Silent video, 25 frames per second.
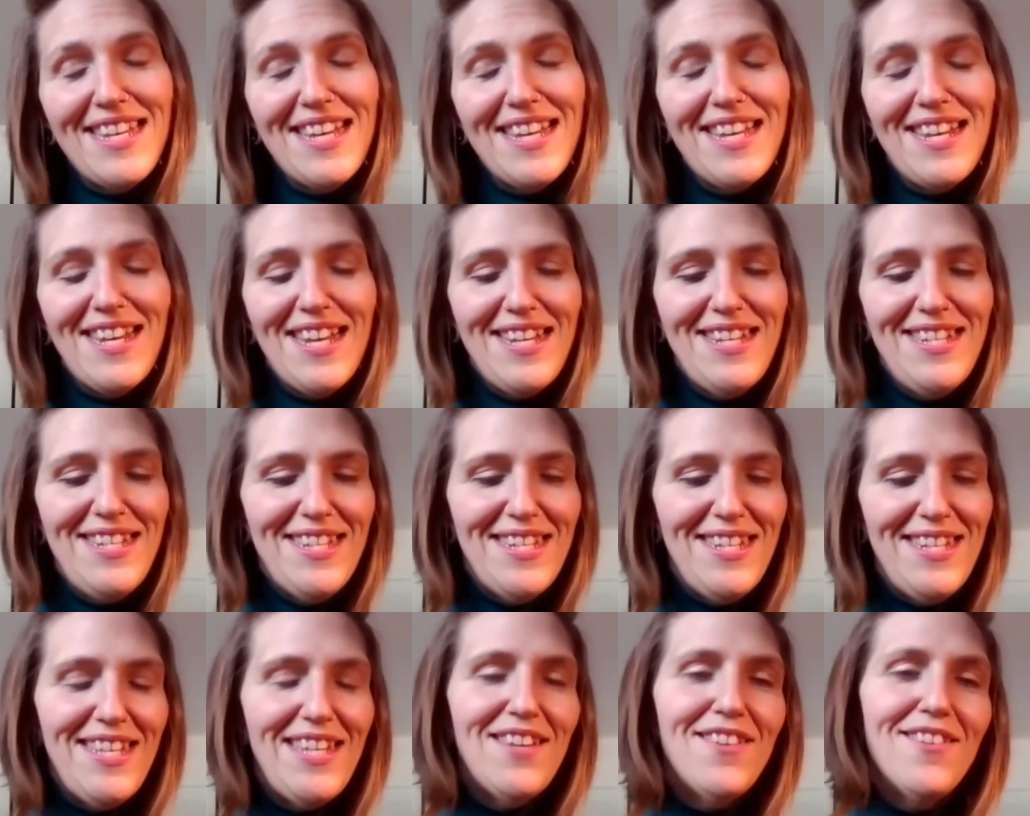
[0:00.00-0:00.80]
And I
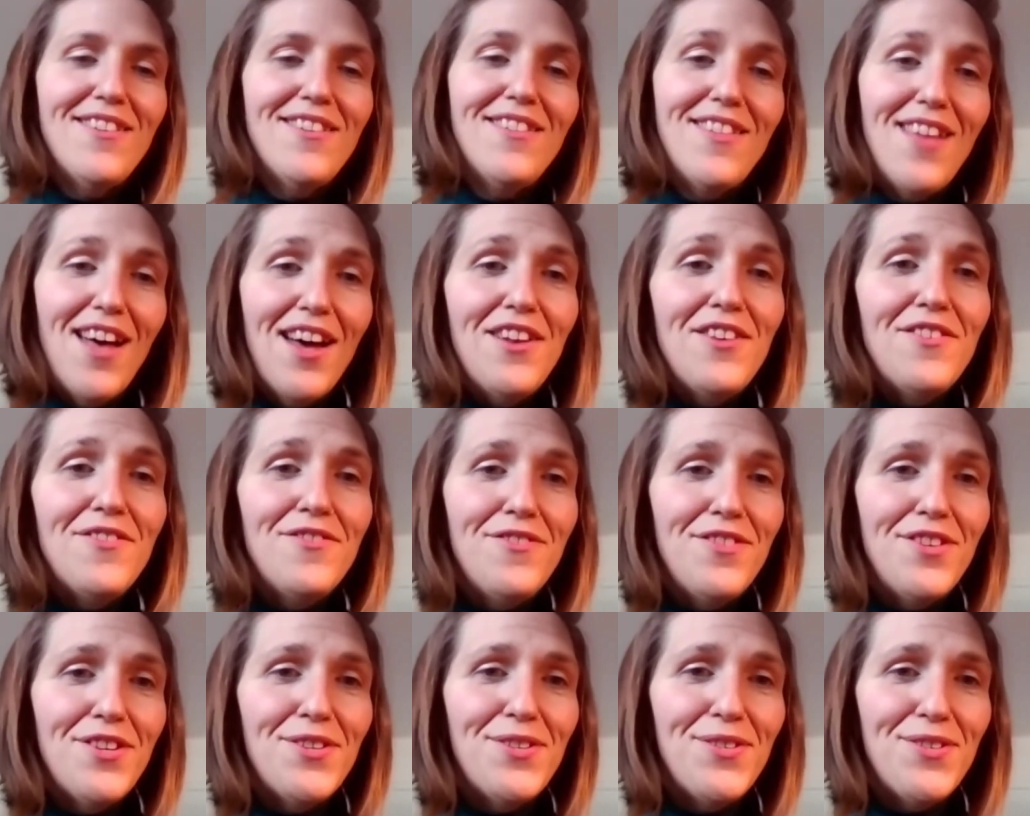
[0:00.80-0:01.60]
did hear a lot
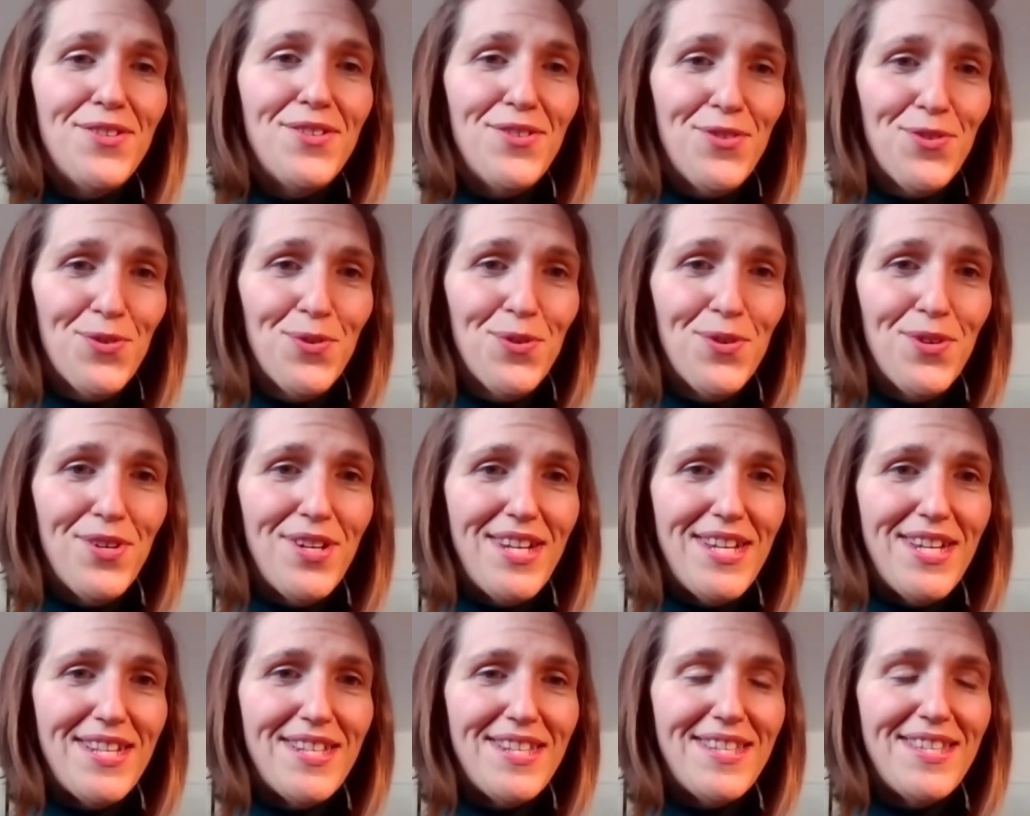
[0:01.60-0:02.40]
of those
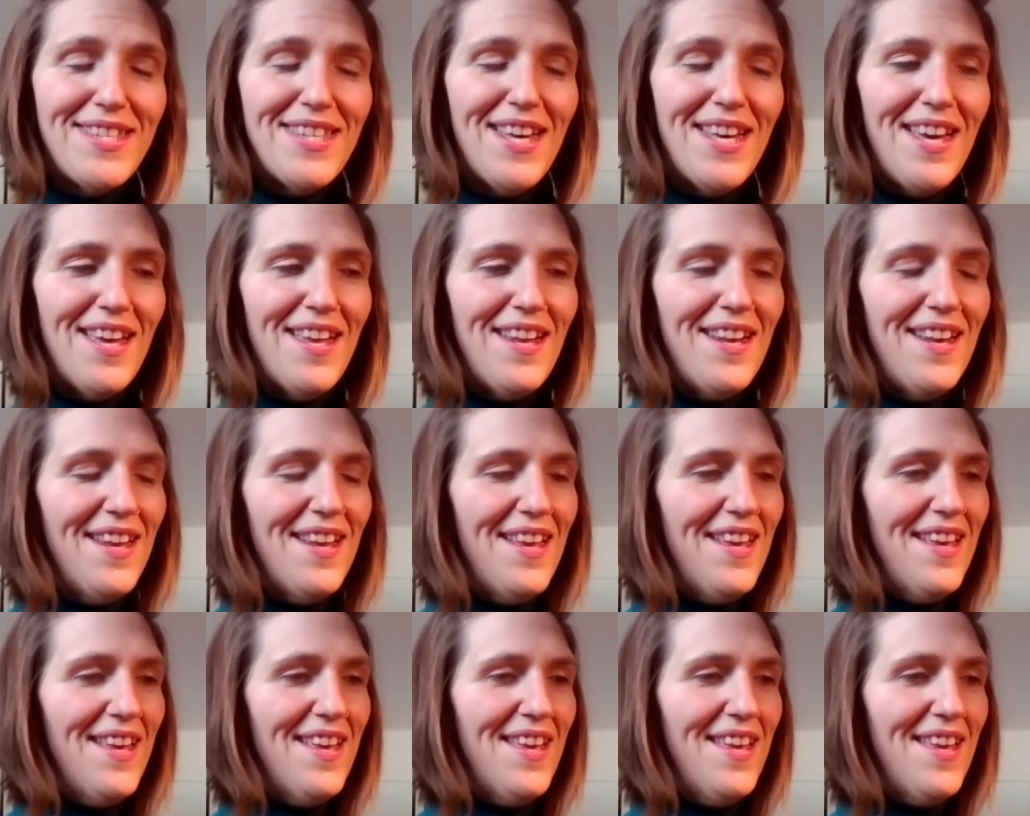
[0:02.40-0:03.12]
stories that